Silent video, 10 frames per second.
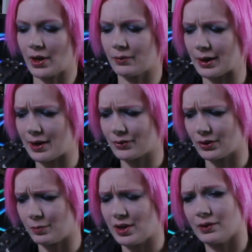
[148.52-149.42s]
right
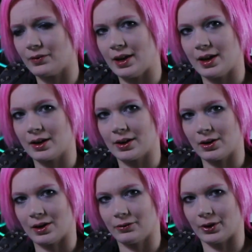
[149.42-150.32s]
after the BFA, I
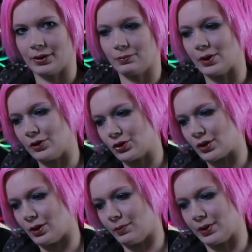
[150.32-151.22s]
got offered one
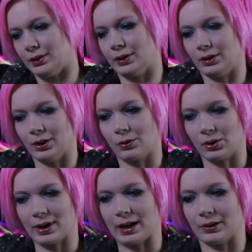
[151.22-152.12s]
show with a little
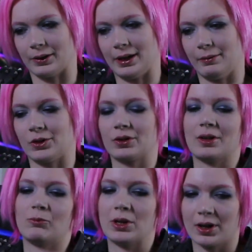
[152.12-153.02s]
local gallery, which
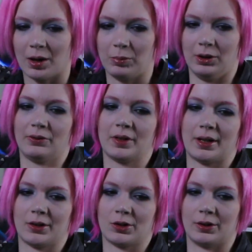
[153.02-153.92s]
gave me a couple of
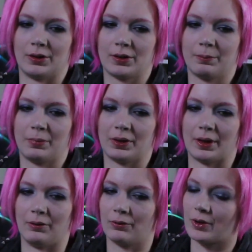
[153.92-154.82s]
connections. But
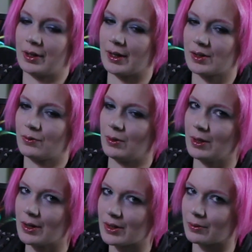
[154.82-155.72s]
then for the next few
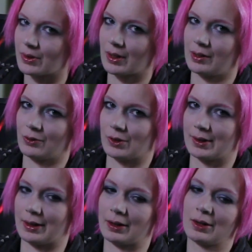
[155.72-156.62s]
years, it was kind of
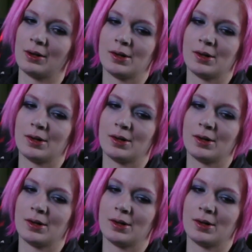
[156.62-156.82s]
just like,